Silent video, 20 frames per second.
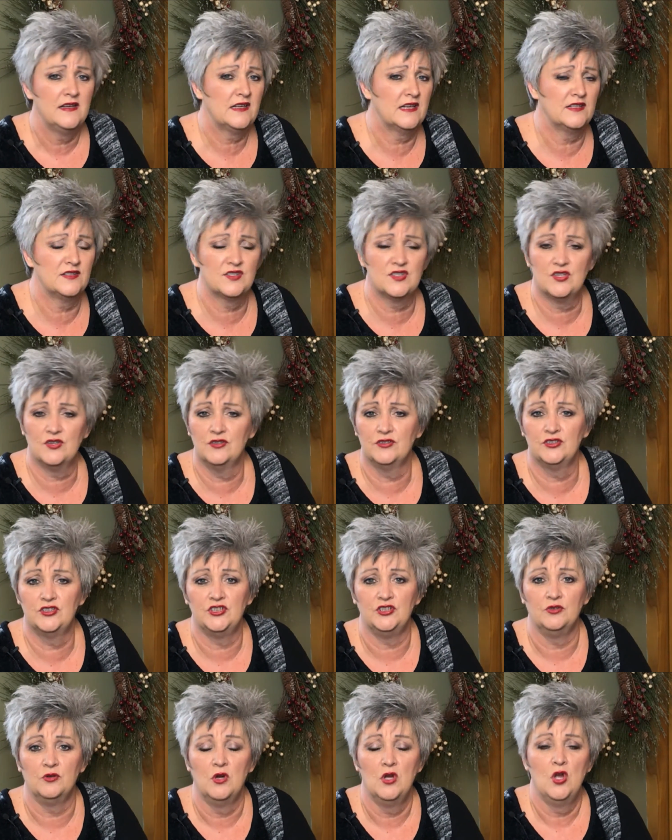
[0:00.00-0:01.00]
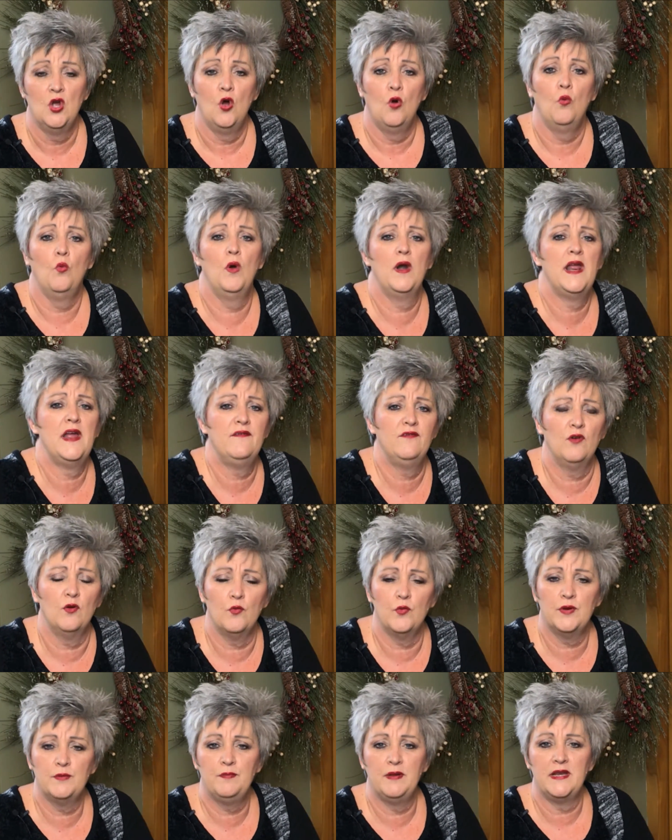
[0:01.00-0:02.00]
concerns you. Whatever
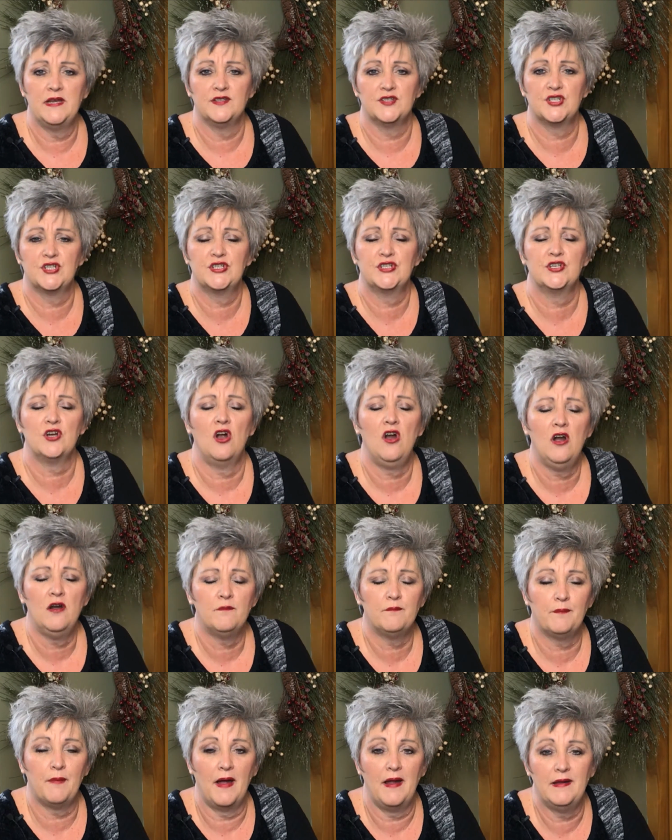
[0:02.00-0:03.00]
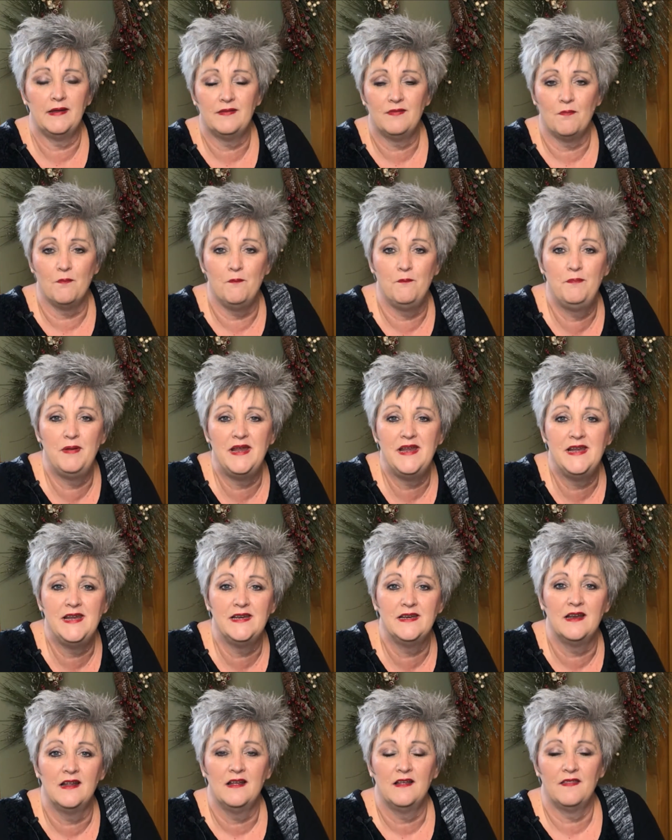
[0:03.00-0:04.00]
it would be, start by
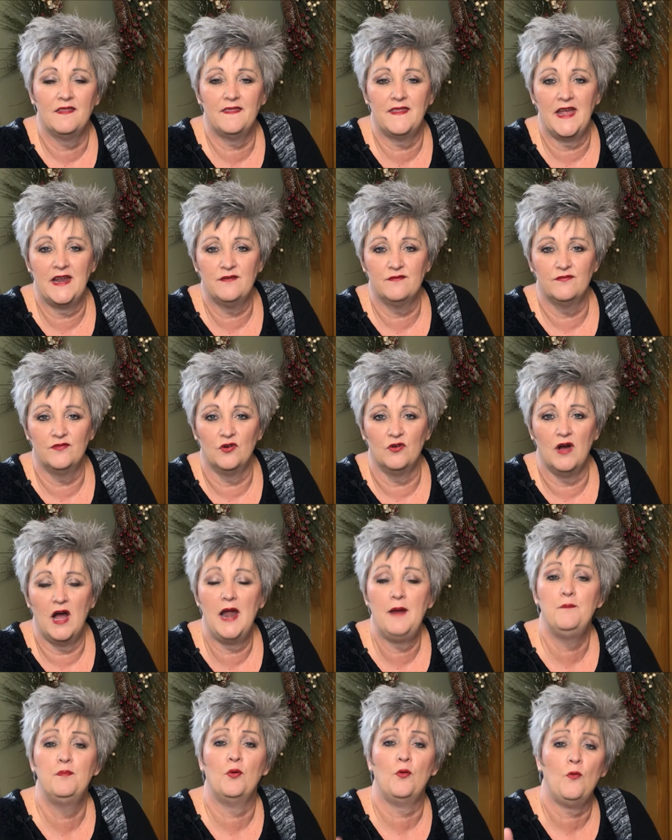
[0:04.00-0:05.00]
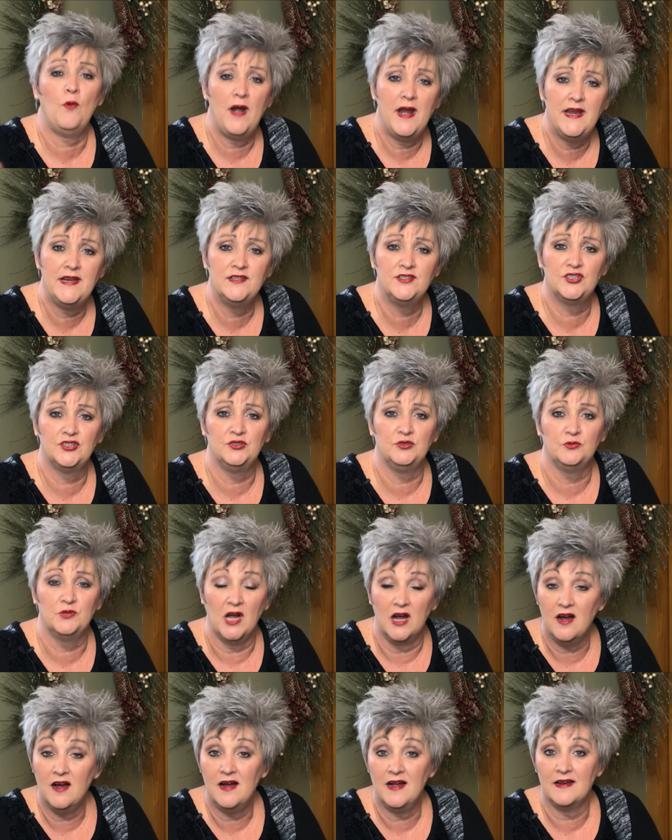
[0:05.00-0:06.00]
being thankful. I praise you,
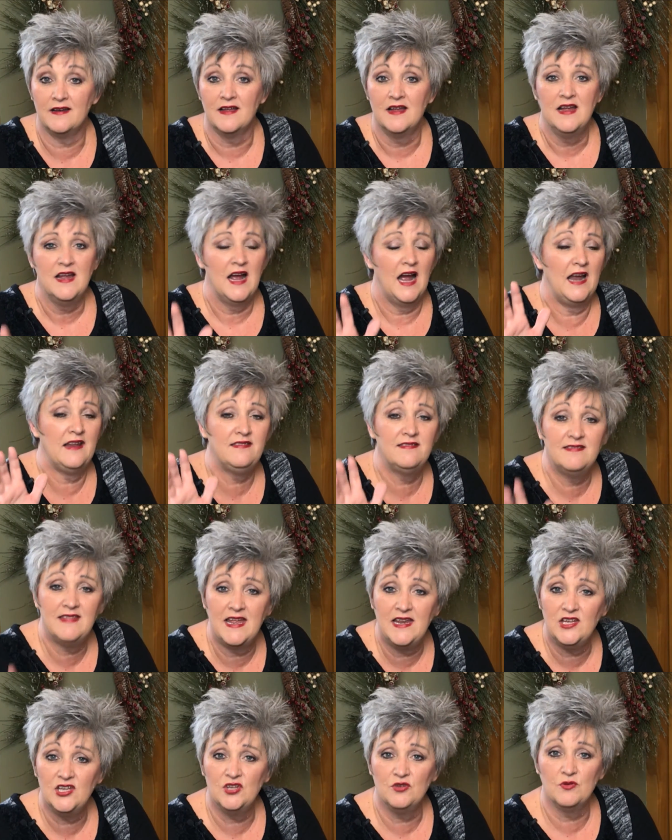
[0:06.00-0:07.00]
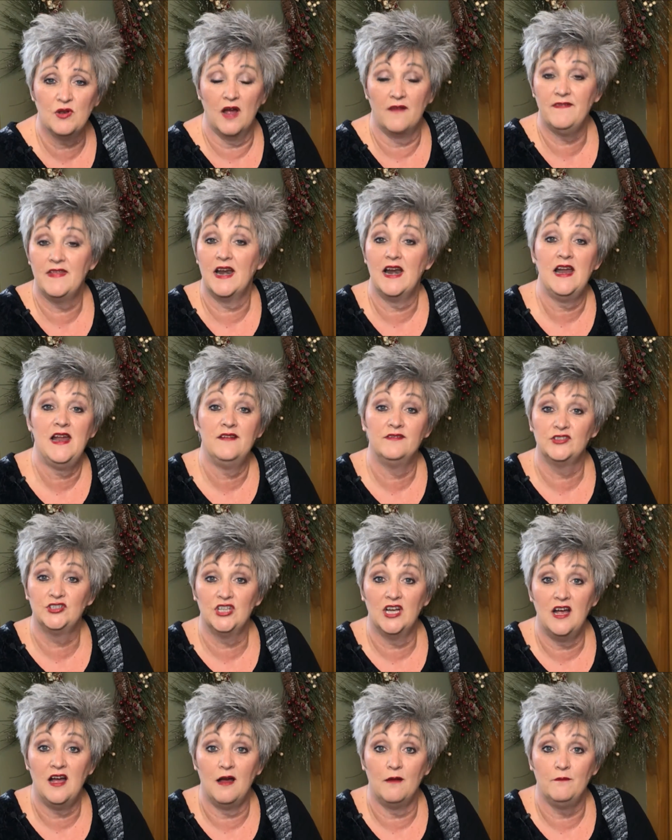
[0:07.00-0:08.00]
God. I thank you, God, that I have a
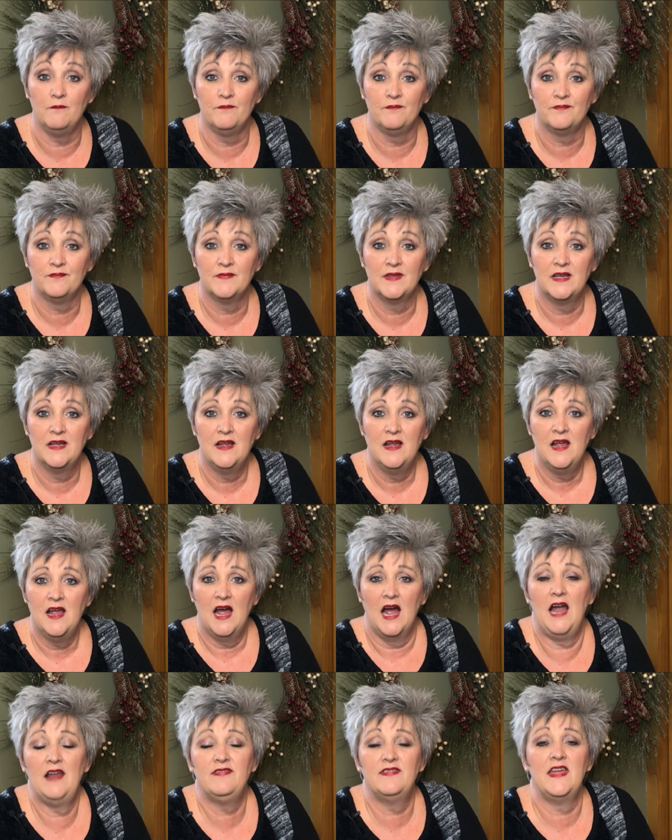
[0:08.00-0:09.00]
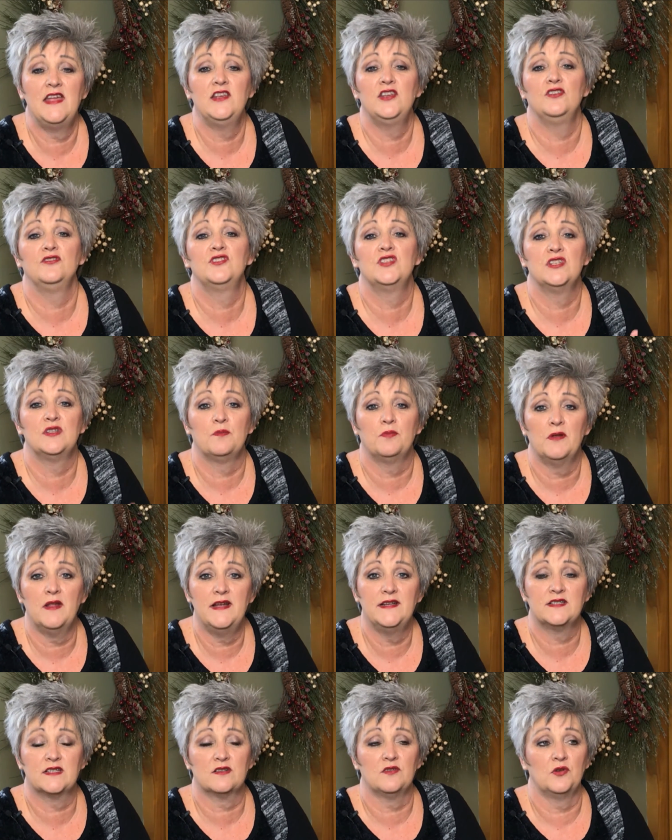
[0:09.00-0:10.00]
job. I thank you to the
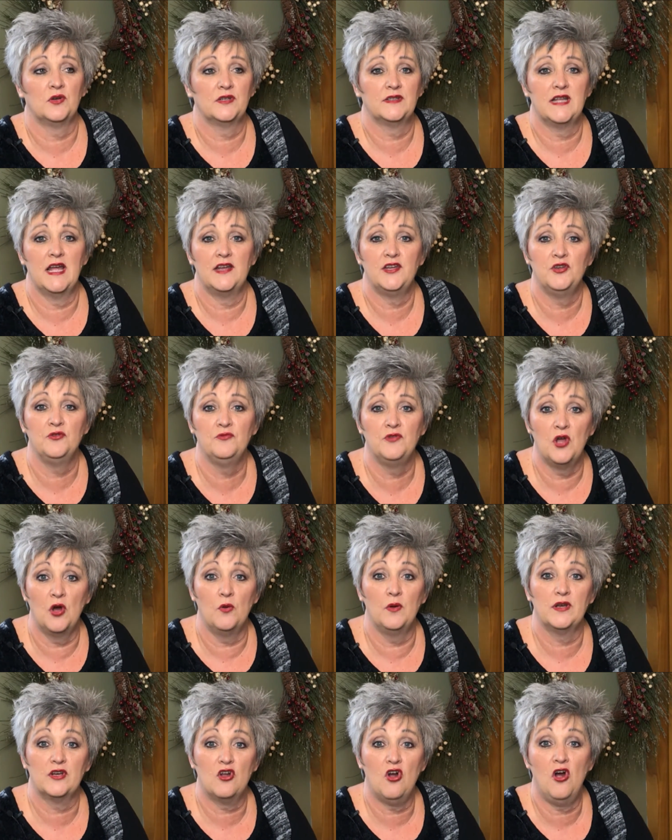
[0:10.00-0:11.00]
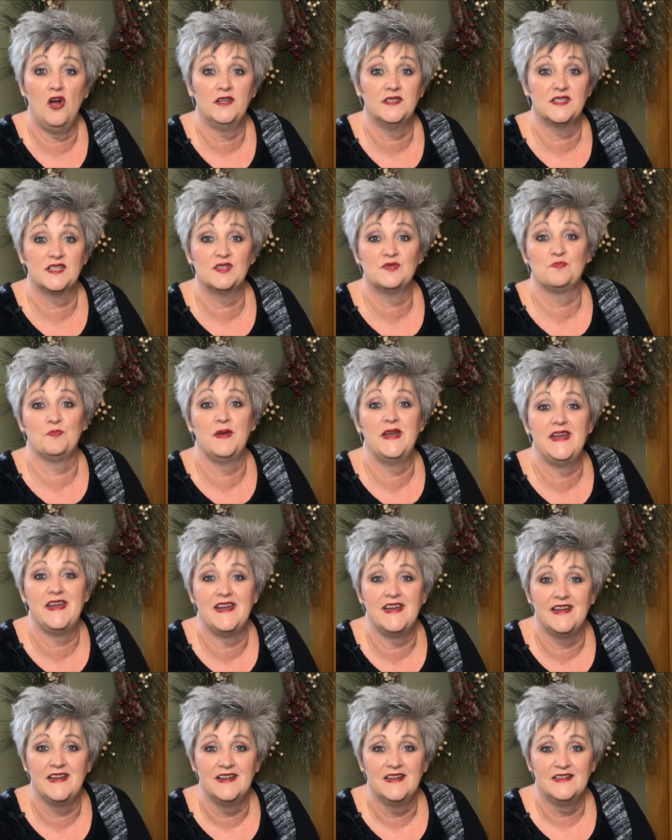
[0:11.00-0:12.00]
place, Lord, that you know it causes
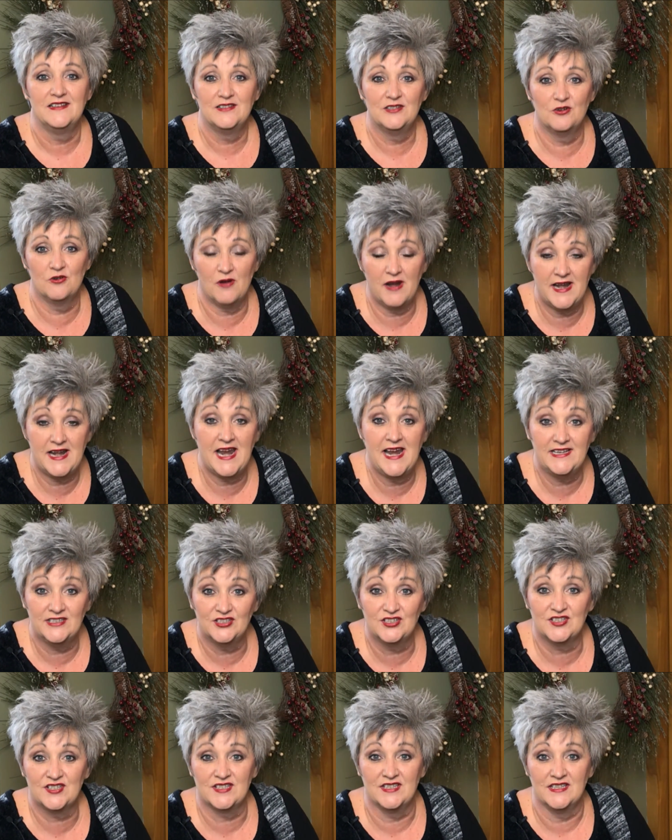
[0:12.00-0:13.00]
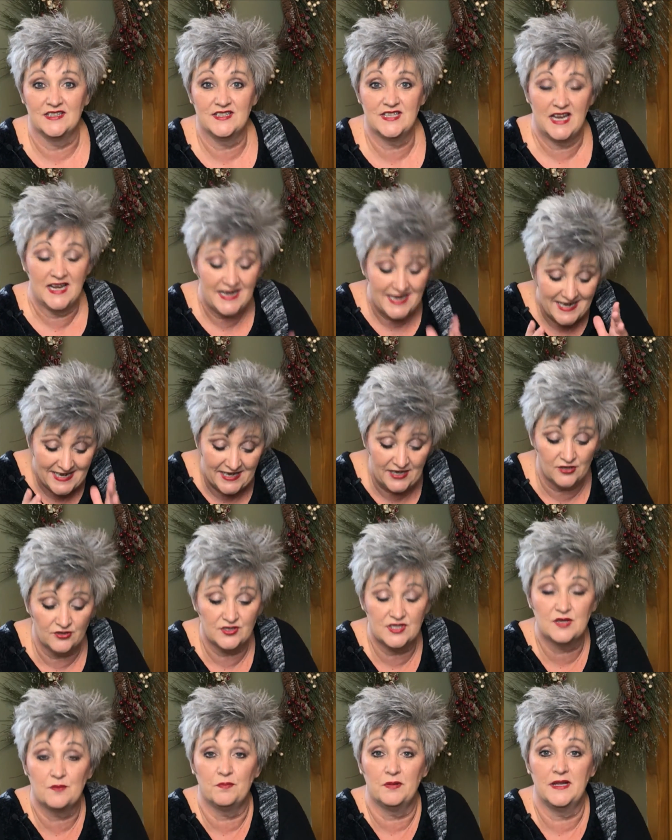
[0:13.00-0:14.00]
me great anxiousness. And
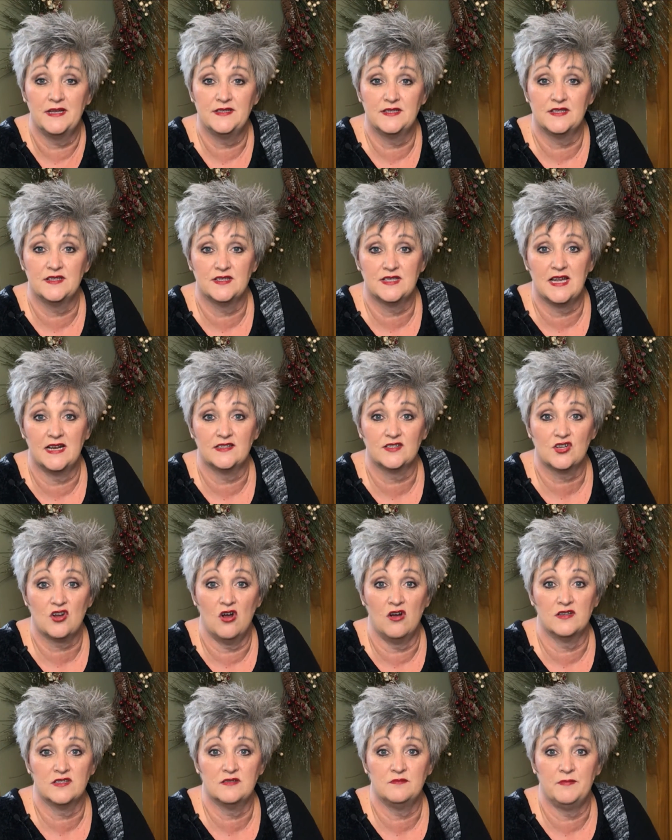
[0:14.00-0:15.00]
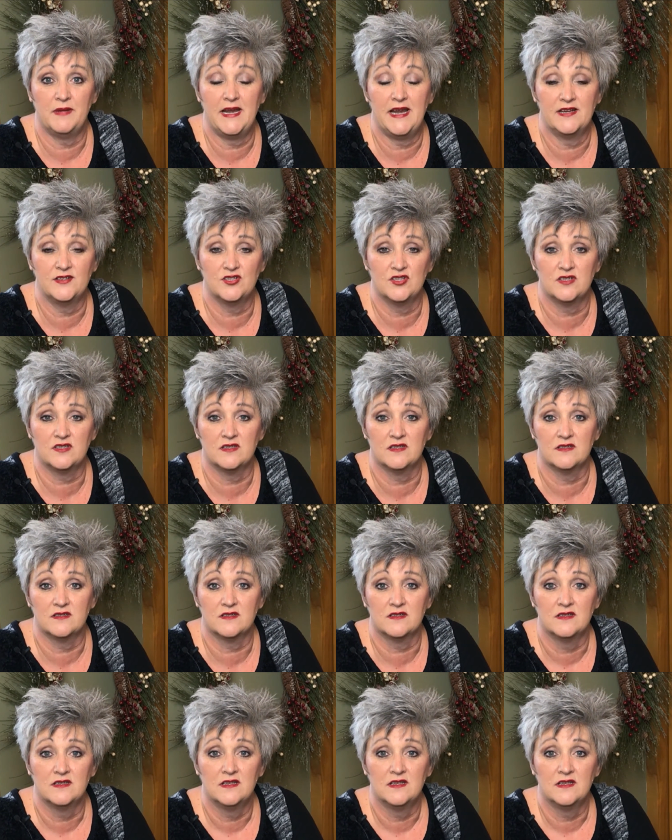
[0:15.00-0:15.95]
here's the places that it's causing me anxiousness.